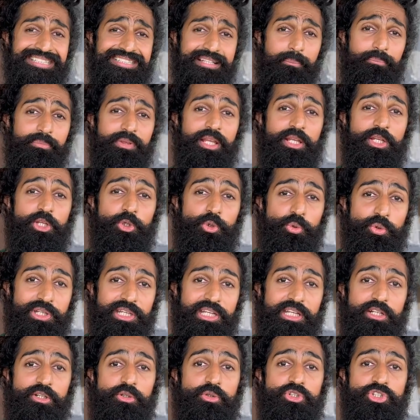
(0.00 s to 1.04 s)
something
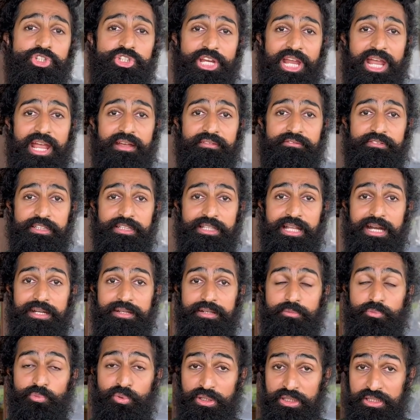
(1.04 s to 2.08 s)
unique to share with that
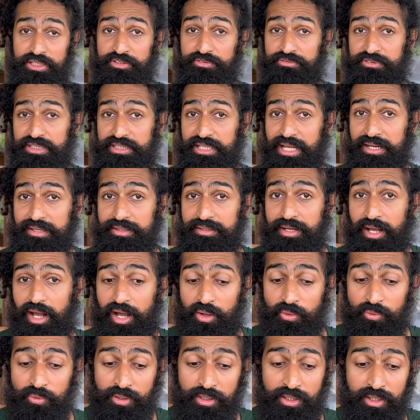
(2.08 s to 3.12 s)
village, with that
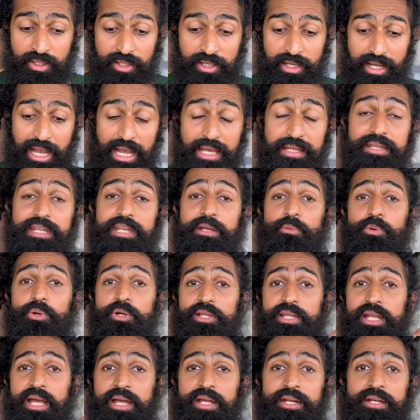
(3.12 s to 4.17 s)
town, and they would
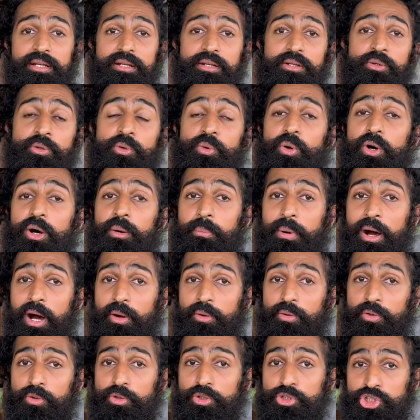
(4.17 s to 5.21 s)
then go
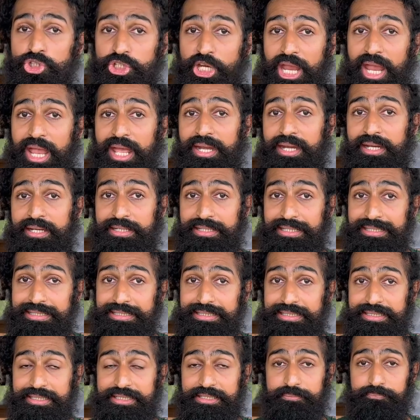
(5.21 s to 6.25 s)
about to share and
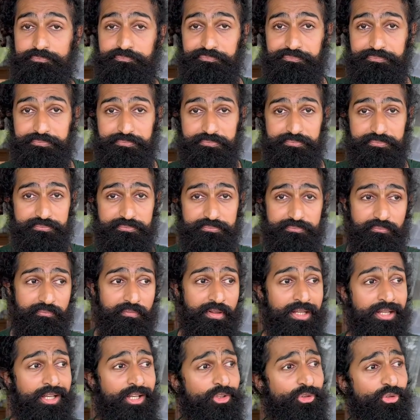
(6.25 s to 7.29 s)
teach.
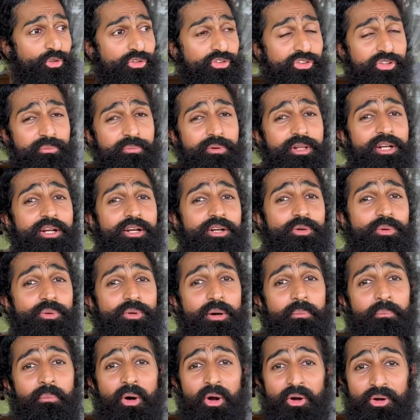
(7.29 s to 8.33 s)
So similar to
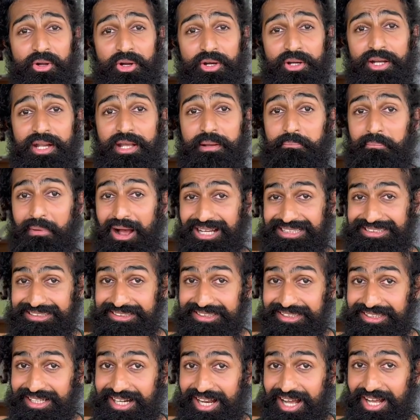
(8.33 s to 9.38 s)
a modern day
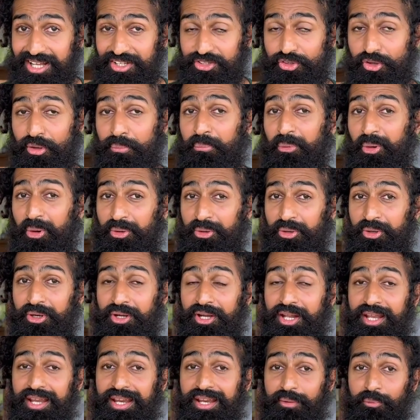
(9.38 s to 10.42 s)
master class or modern
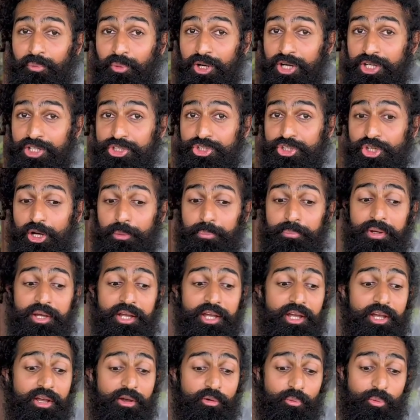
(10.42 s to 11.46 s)
day workshop,
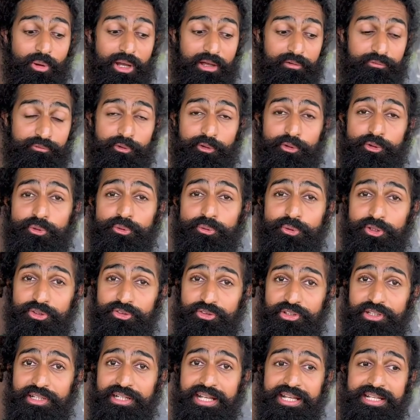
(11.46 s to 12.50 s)
where for 2 or
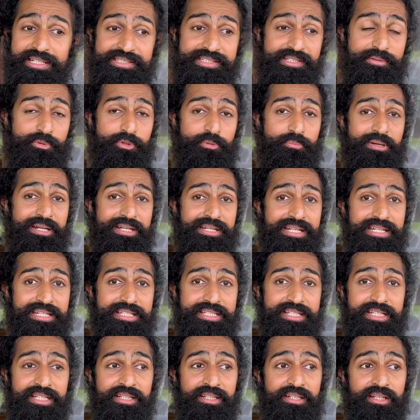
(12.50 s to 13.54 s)
3 days they would be
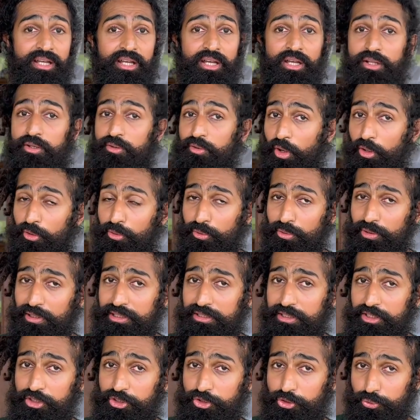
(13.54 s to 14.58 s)
teaching, not only
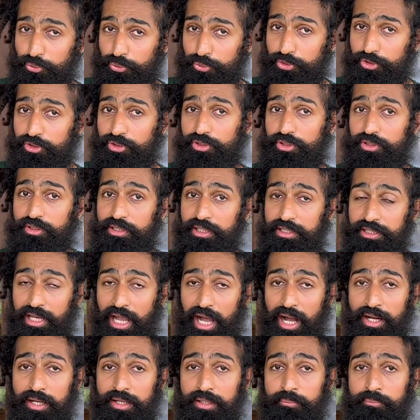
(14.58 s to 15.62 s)
the youth, the
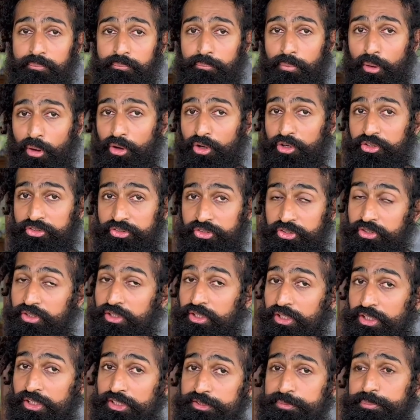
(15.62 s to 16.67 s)
young boys and
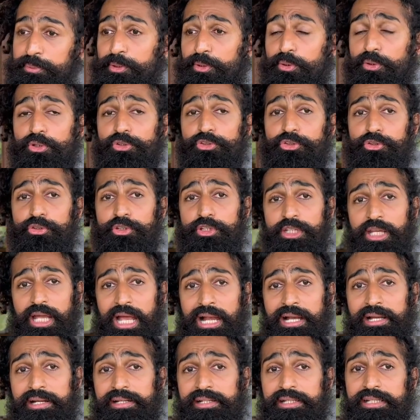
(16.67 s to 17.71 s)
girls, but also the
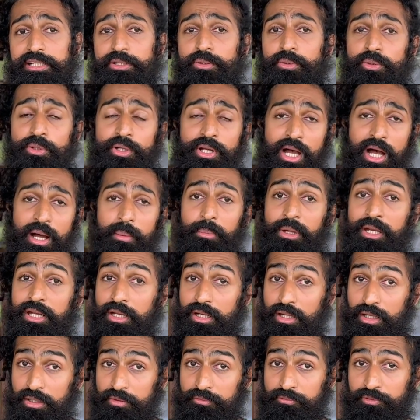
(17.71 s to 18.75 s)
elderly could come and
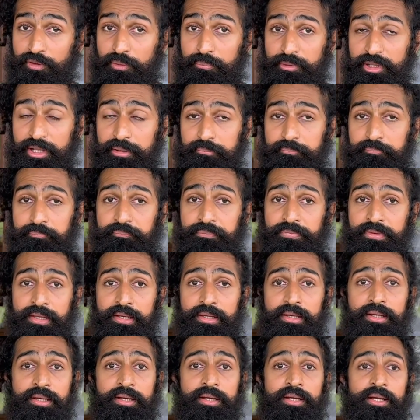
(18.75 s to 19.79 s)
learn from them.
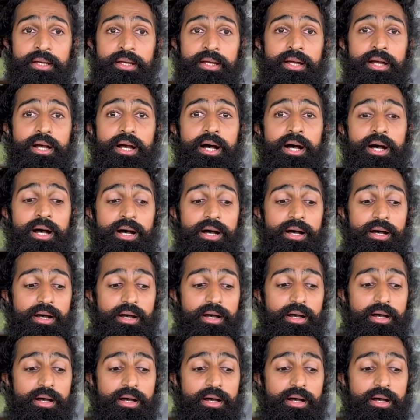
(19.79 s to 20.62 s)
Uh,